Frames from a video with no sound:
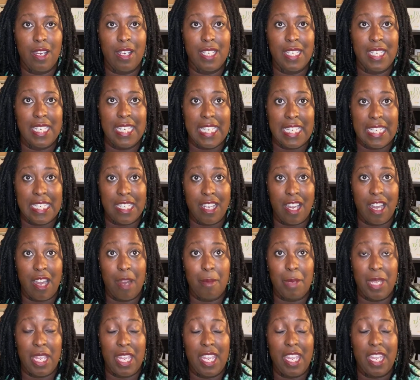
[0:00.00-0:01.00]

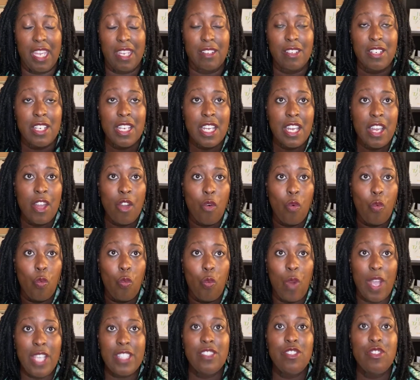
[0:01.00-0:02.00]
income? And
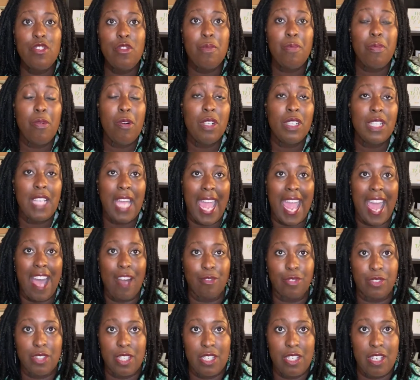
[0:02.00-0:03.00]
when you pull
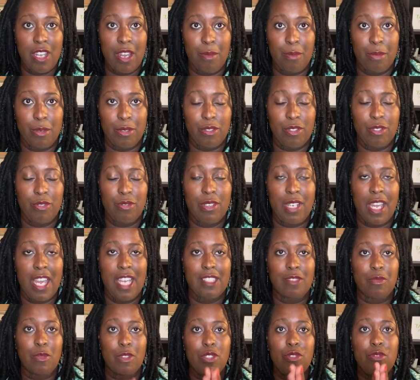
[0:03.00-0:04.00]
out the numbers, you
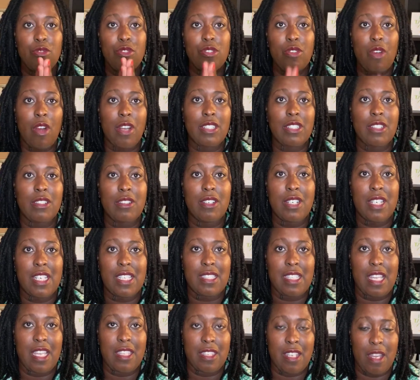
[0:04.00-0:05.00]
guys, when you start to look at
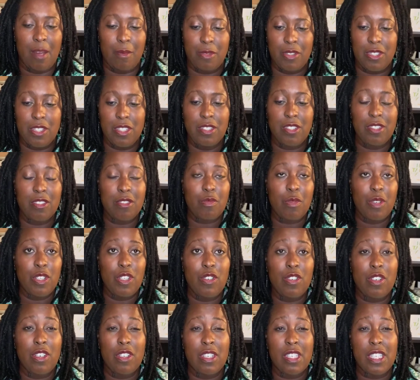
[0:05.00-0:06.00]
that numbers, this is when
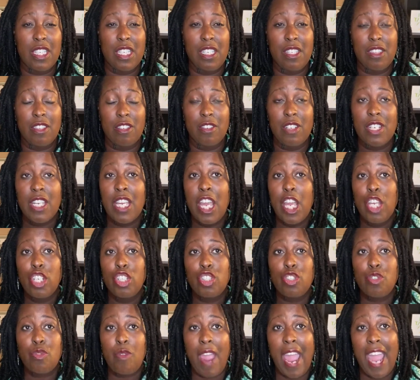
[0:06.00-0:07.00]
you're going to either
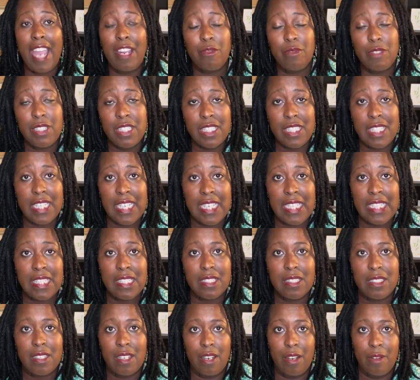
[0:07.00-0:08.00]
track
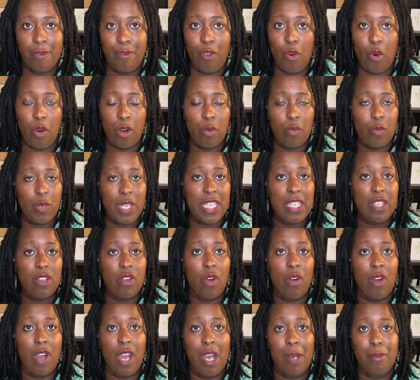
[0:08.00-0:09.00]
receipts for a week
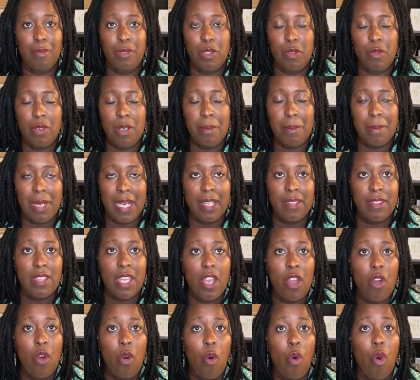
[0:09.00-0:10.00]
or up to a month,
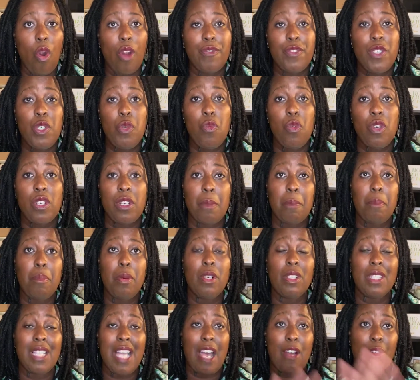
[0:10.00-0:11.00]
or if you want to
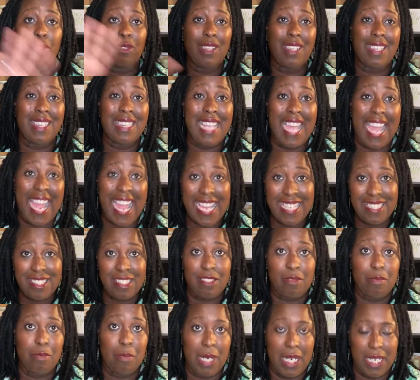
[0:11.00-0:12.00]
pull out
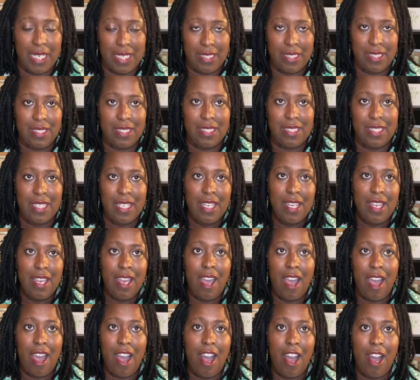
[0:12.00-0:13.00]
last month's
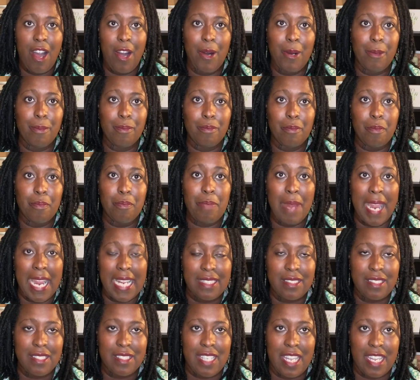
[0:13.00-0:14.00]
bank
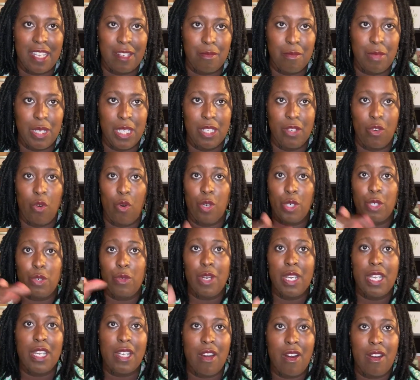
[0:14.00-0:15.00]
statement or
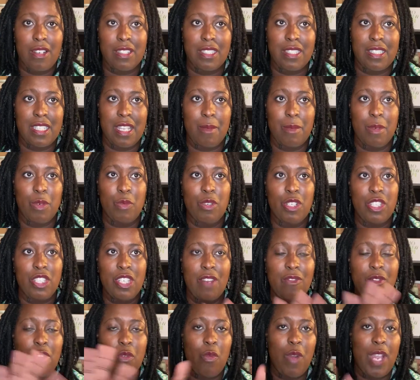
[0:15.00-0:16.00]
credit card statement,
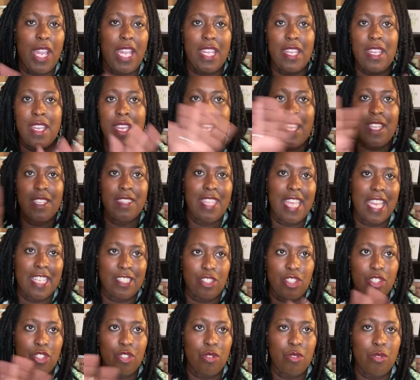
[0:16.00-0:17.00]
whichever way
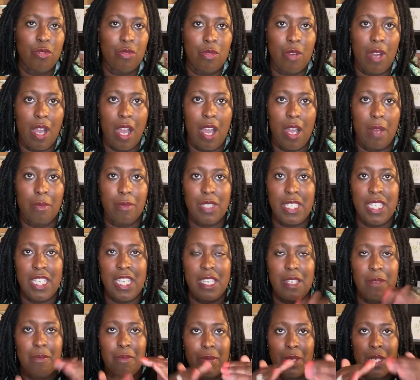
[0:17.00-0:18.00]
that you
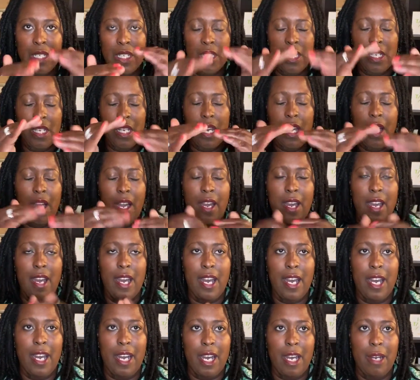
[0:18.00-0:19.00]
keep
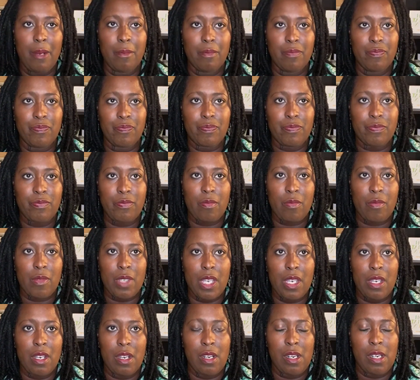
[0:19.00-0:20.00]
an
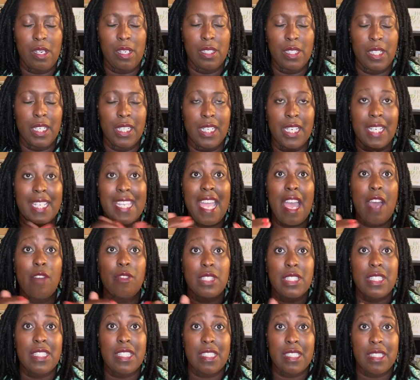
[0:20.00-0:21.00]

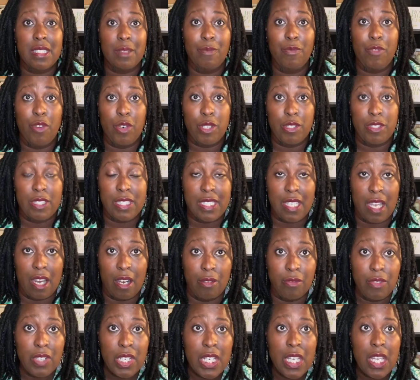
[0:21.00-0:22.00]
accounting system for
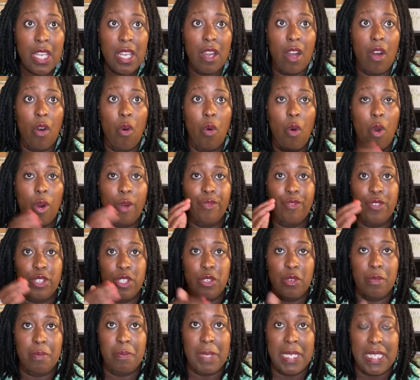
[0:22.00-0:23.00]
yourself or for
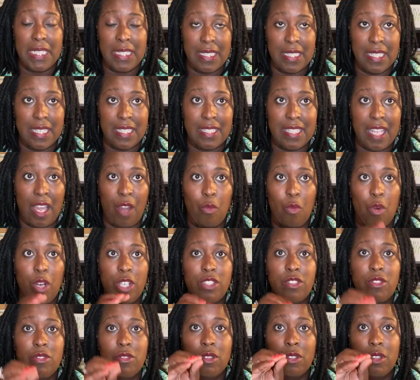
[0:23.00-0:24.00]
your business. I
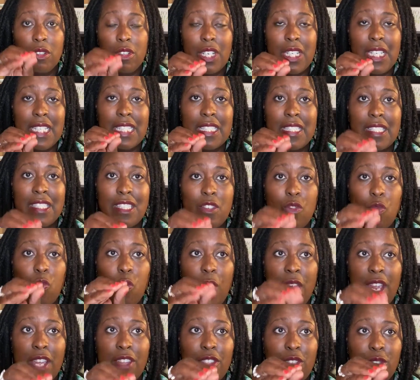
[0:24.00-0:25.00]
want you to look and see
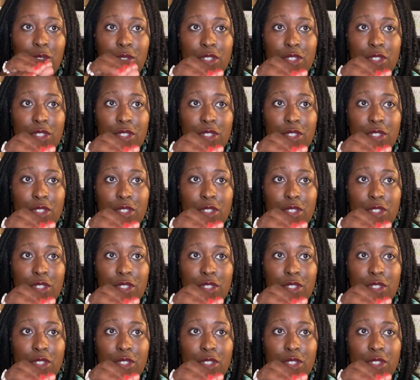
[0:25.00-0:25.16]
where those